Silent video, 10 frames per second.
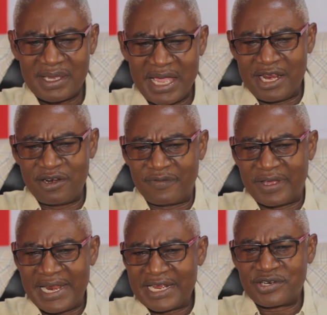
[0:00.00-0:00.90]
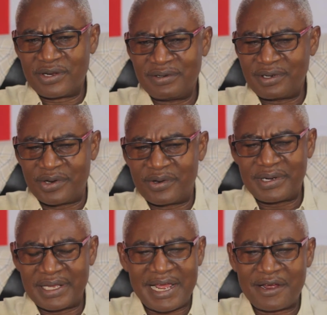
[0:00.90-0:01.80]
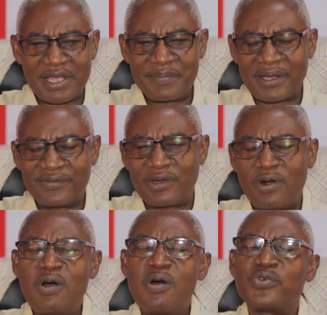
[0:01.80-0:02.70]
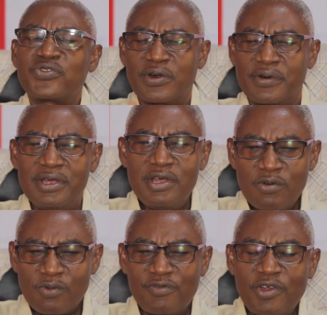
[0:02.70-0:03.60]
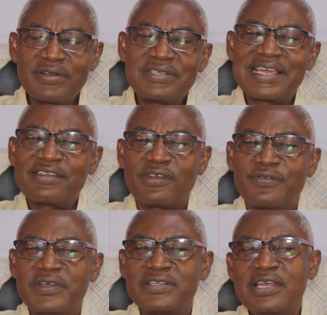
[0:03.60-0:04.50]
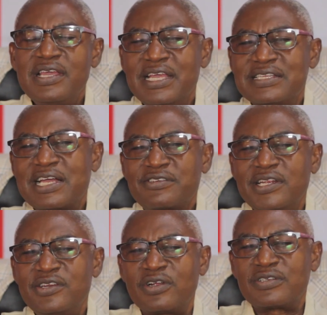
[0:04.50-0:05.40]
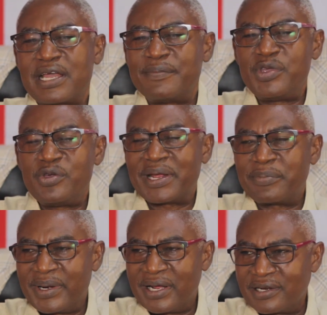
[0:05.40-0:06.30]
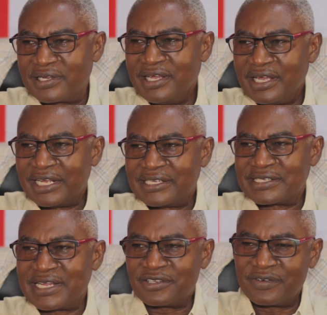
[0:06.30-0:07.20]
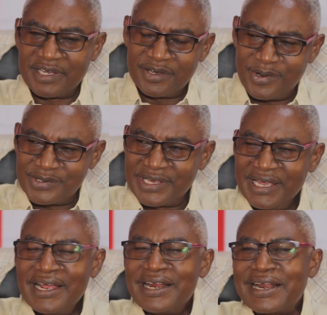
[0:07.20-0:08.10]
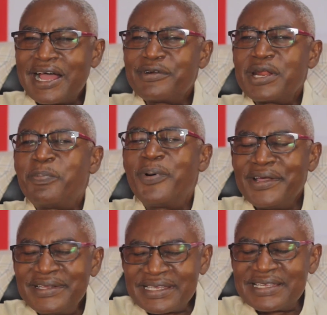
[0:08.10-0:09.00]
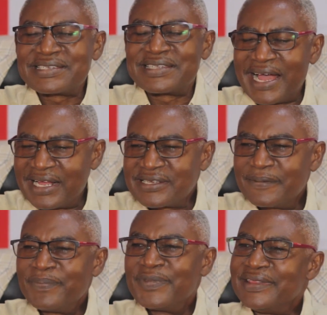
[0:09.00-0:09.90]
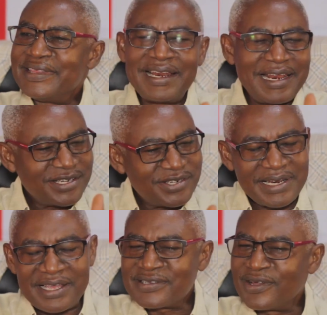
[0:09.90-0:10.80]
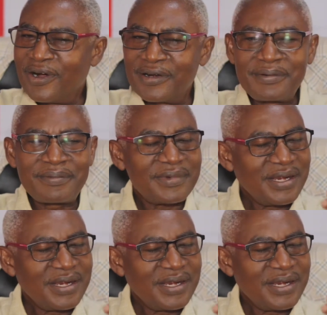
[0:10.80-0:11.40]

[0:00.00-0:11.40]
end of election, you know, they now came back and said, oh, sorry, we've done tests of it. It's actually not human blood. It is that of a goat. Now, the point is that the election has gone.